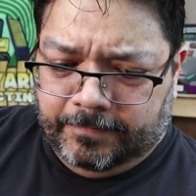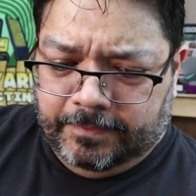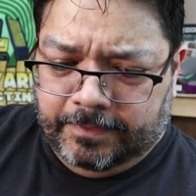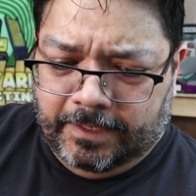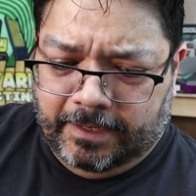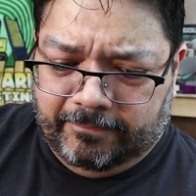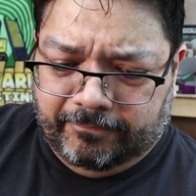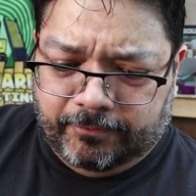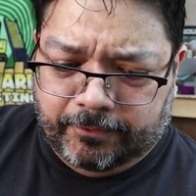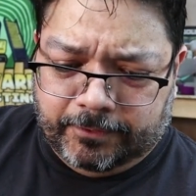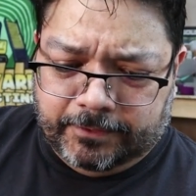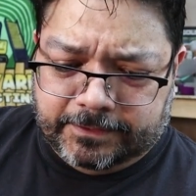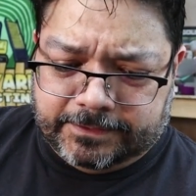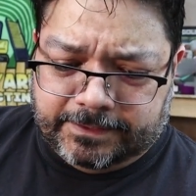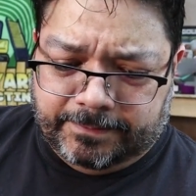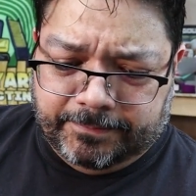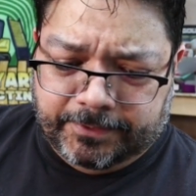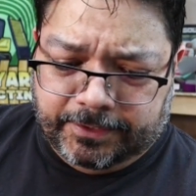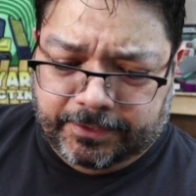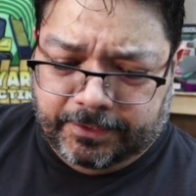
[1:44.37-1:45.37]
Now, of
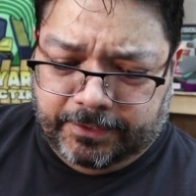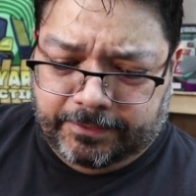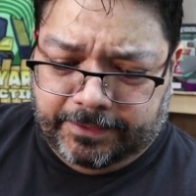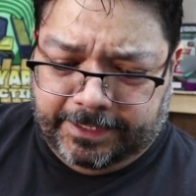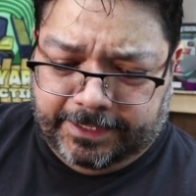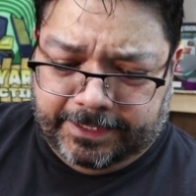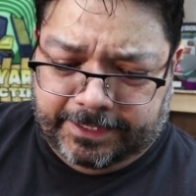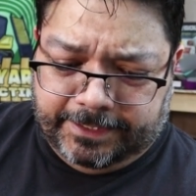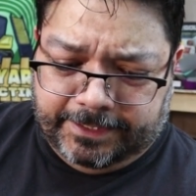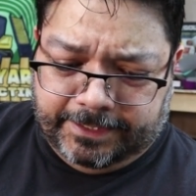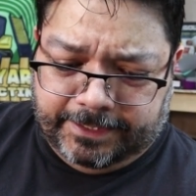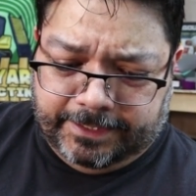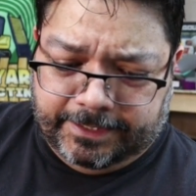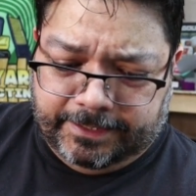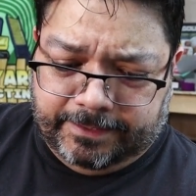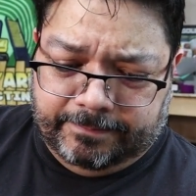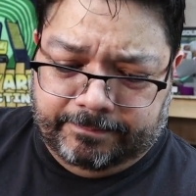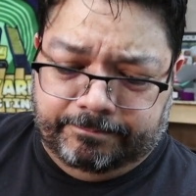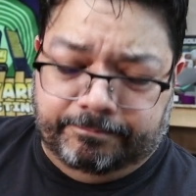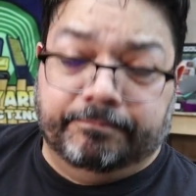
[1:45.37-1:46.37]
course, I'm going to go ahead
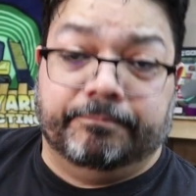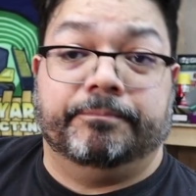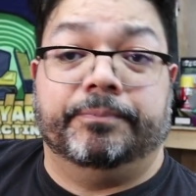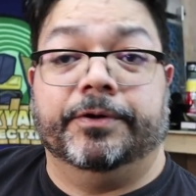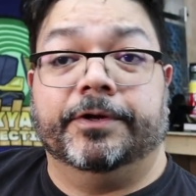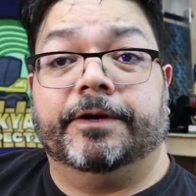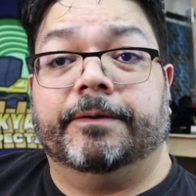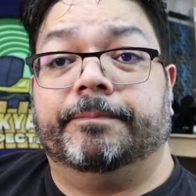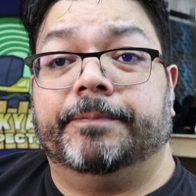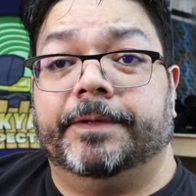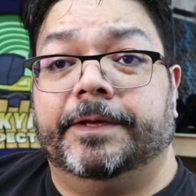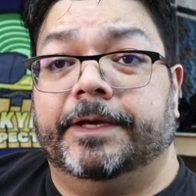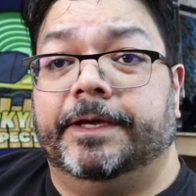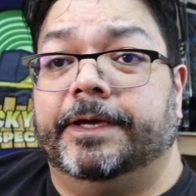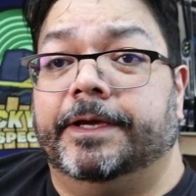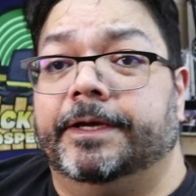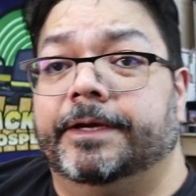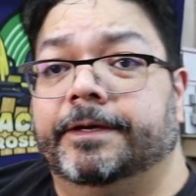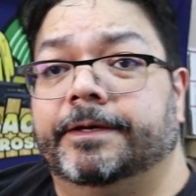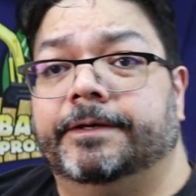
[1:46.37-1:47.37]
and put up
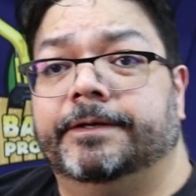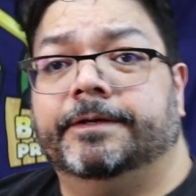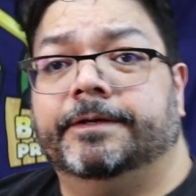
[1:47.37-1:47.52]
a